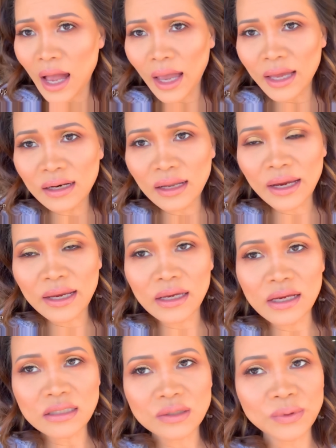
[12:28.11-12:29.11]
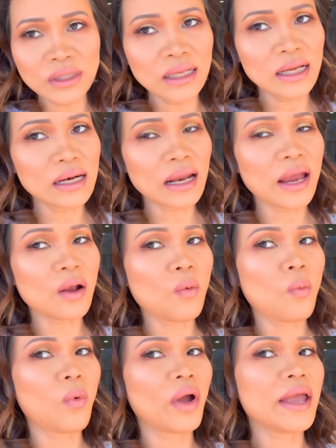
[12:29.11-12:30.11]
I like it. It's really
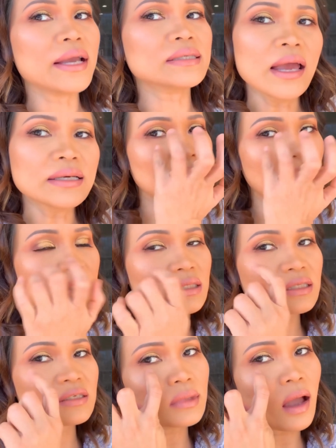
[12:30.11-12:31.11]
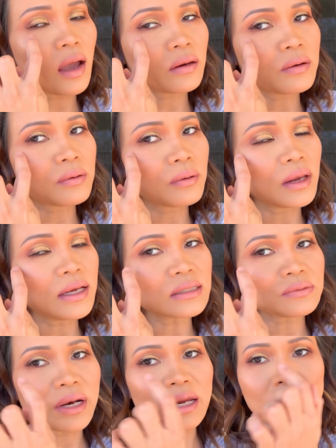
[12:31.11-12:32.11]
lightweight. does not
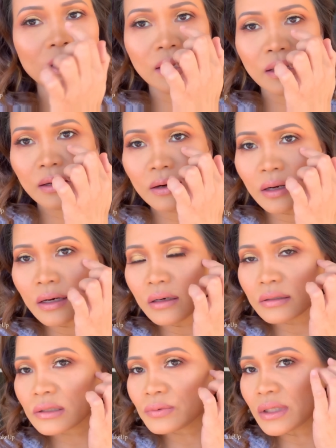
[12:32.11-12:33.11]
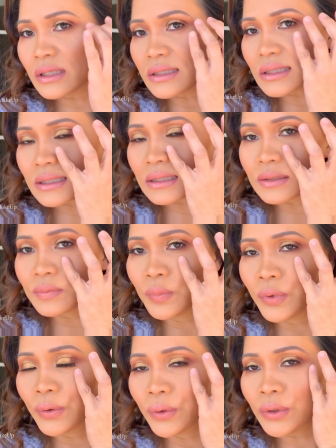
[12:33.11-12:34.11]
crease right here. It looks really
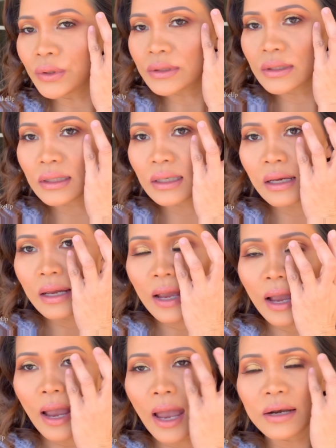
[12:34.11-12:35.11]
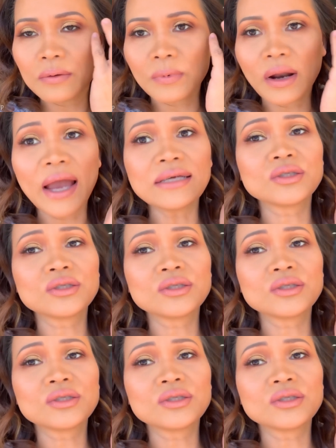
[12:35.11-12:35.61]
smooth, and I